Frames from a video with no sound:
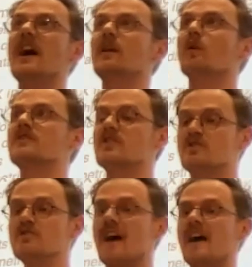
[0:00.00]
In order to
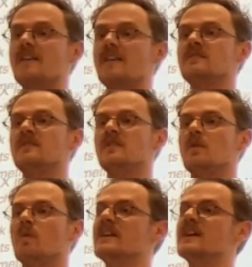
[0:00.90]
do that,
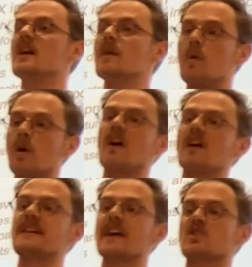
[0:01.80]
we need a model
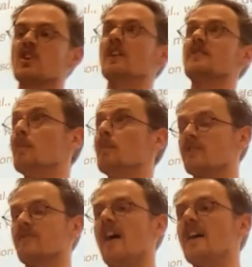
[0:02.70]
architecture to
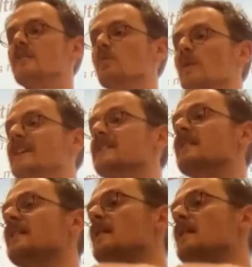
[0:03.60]
modify, we need